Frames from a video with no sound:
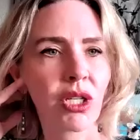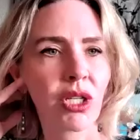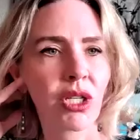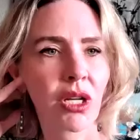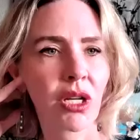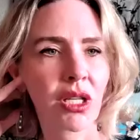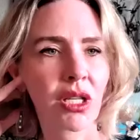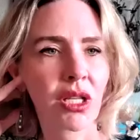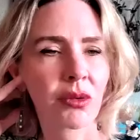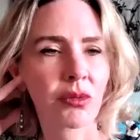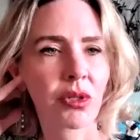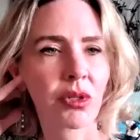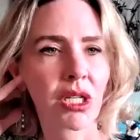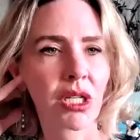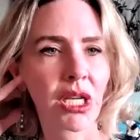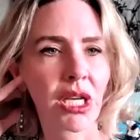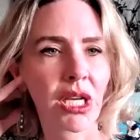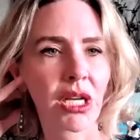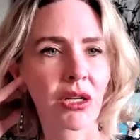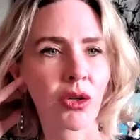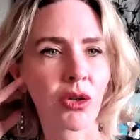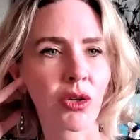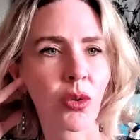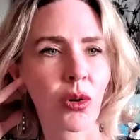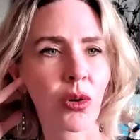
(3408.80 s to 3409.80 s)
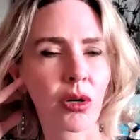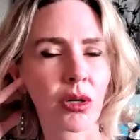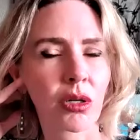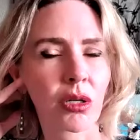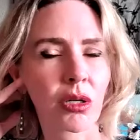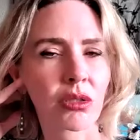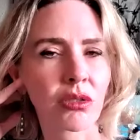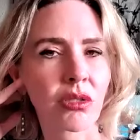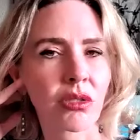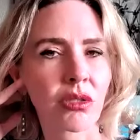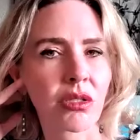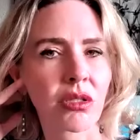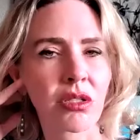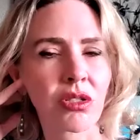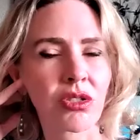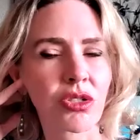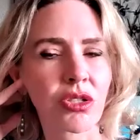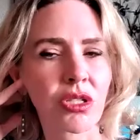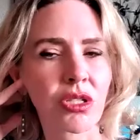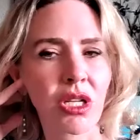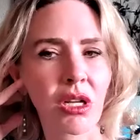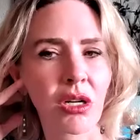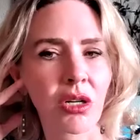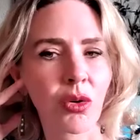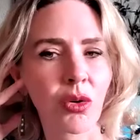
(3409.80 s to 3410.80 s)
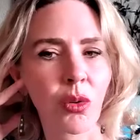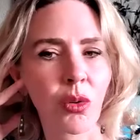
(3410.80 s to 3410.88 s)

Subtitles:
call that running out of quarters. They're just out of